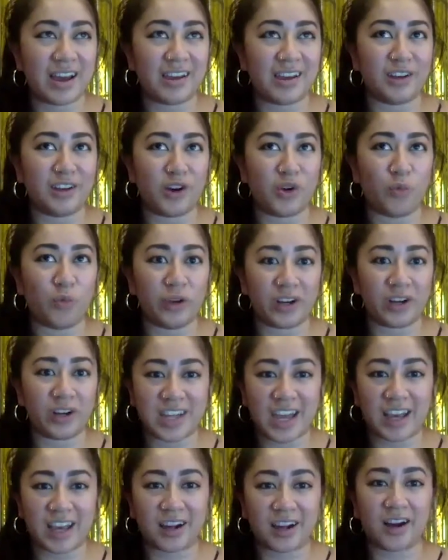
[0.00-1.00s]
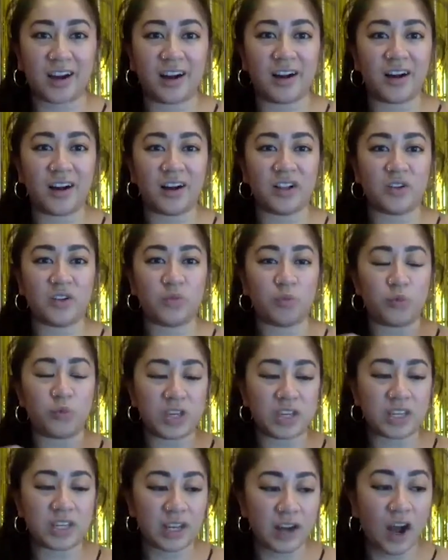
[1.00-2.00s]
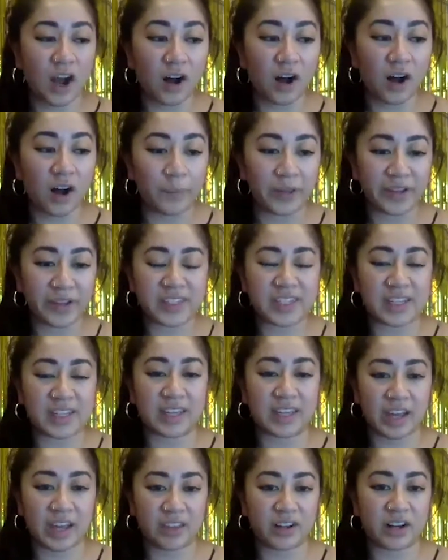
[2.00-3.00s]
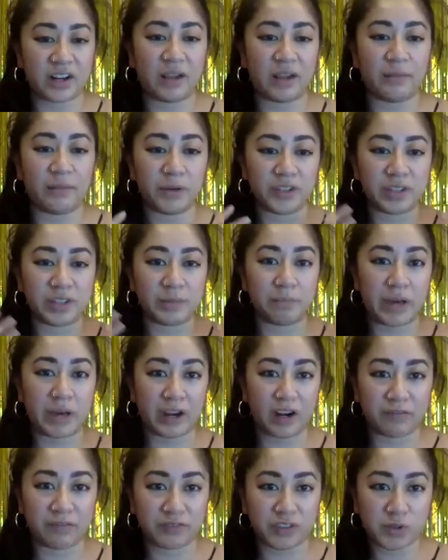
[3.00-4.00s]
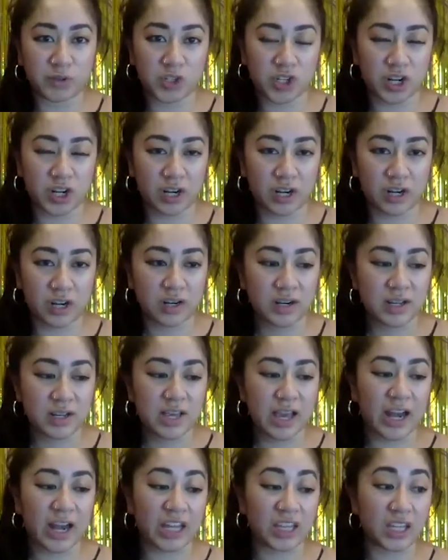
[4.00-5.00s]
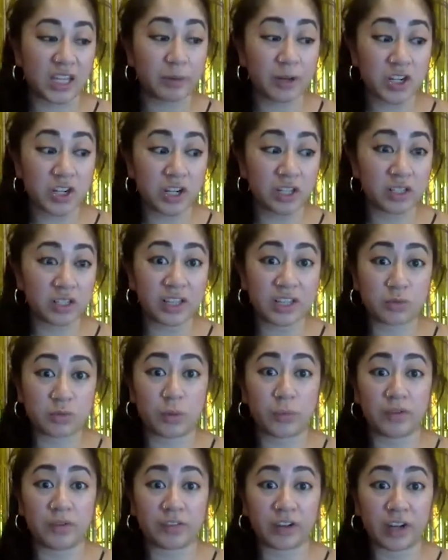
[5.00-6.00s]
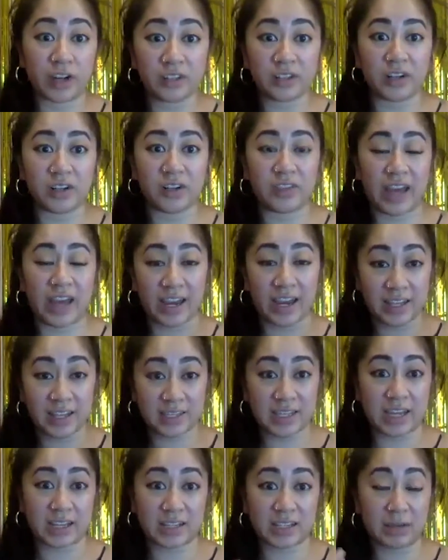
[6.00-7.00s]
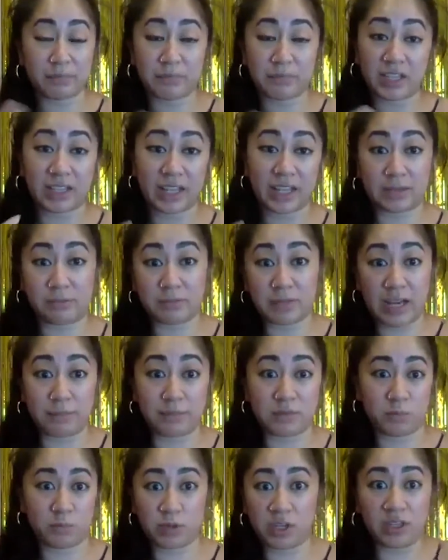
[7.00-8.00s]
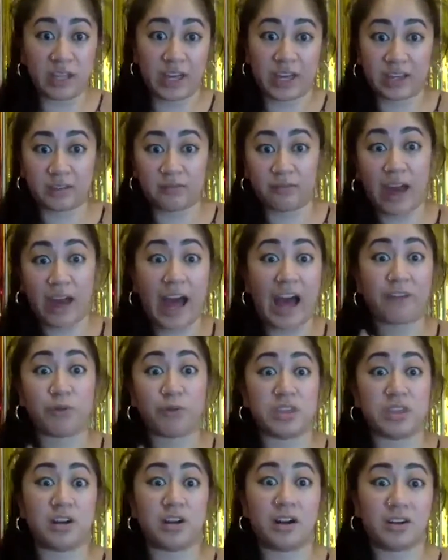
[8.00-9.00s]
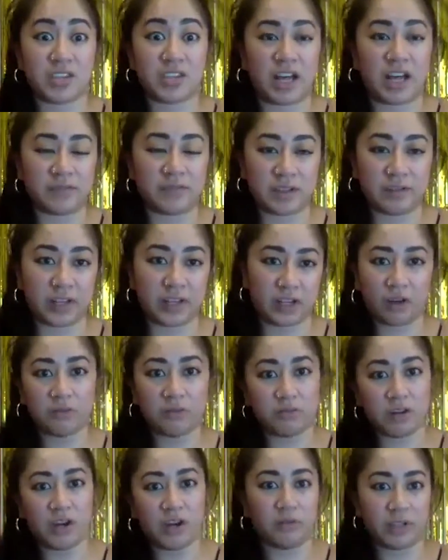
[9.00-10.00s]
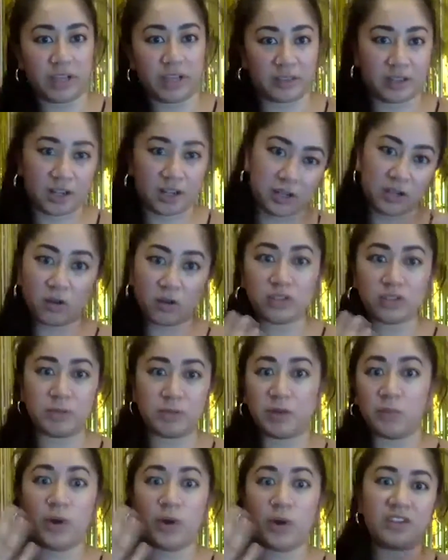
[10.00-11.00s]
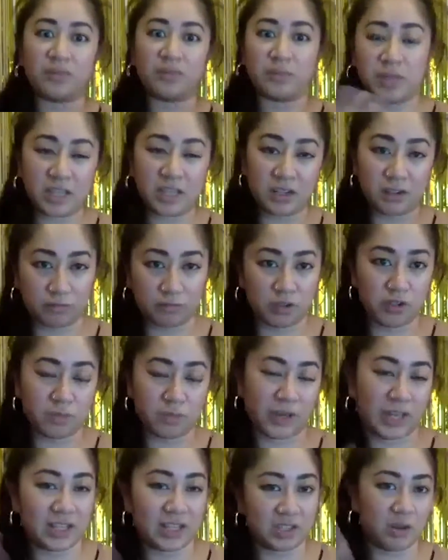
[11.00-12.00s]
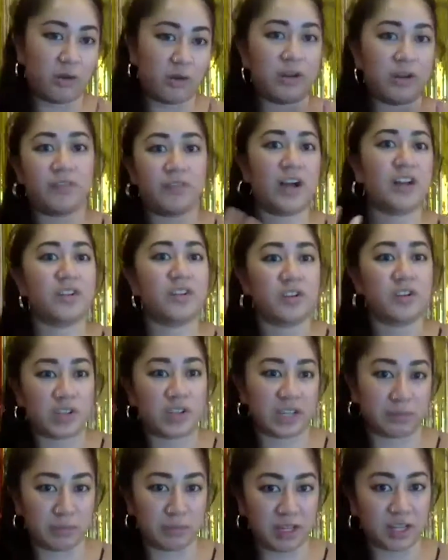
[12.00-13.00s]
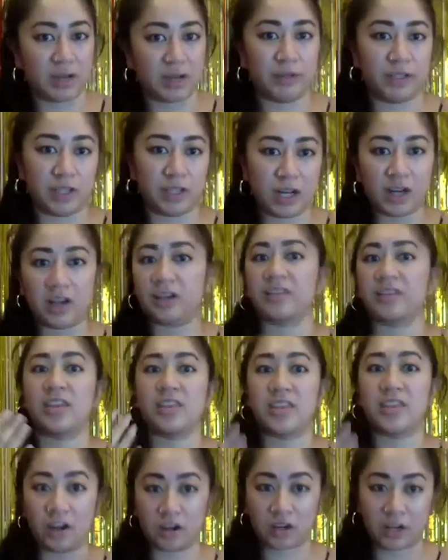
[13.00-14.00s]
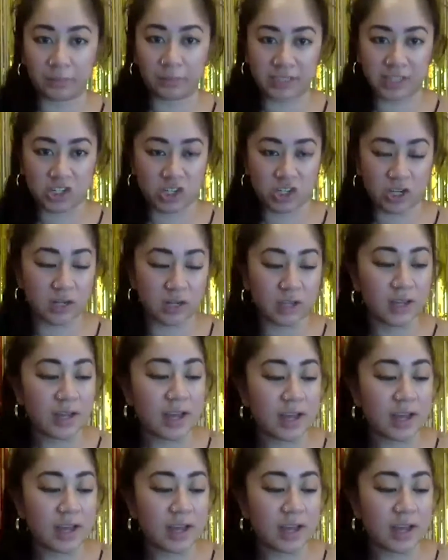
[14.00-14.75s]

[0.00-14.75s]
winner take all. We can all build together and build a better future. And I think particularly as women of color, that is like something that sometimes we like have within ourselves of like, oh no, like there can only be one of me in a room. And so if others like me come along, then they are competition.